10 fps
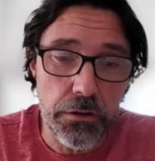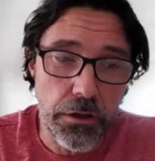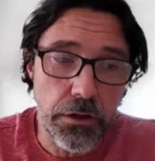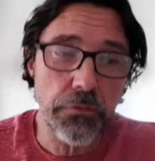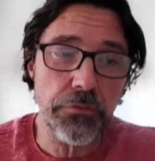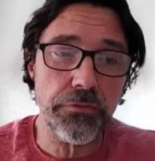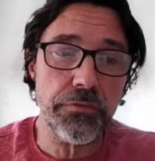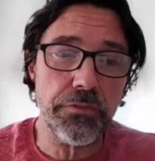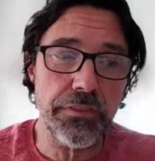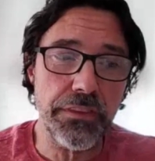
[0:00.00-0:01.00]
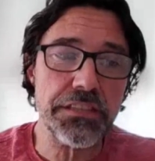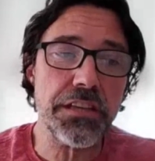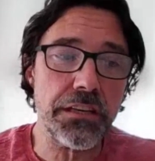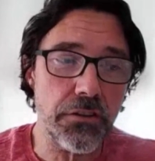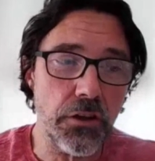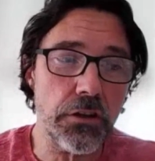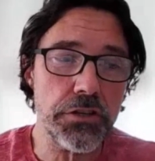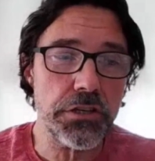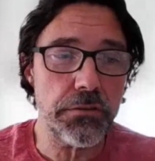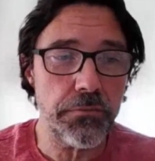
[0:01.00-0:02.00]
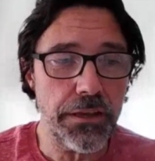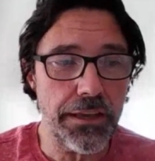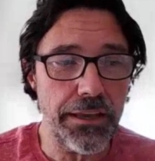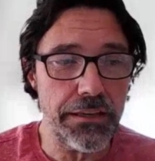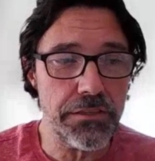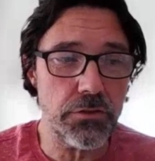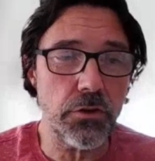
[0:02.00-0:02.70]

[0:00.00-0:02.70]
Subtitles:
A lot of this technology is,